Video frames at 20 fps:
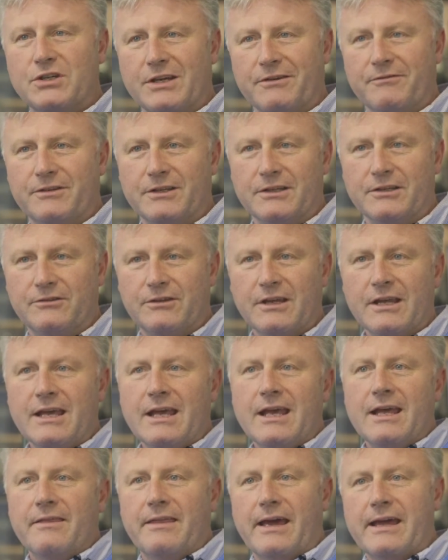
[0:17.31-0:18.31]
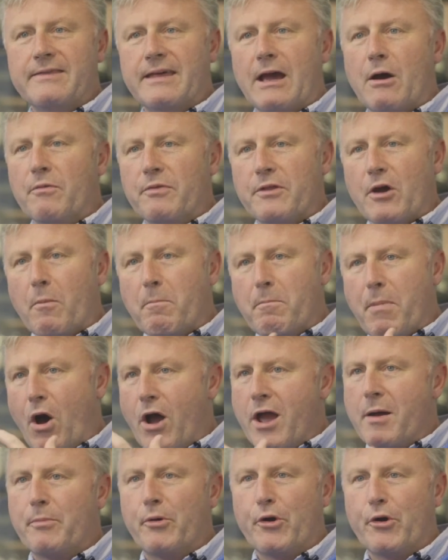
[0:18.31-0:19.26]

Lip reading: shifters. They'll buy a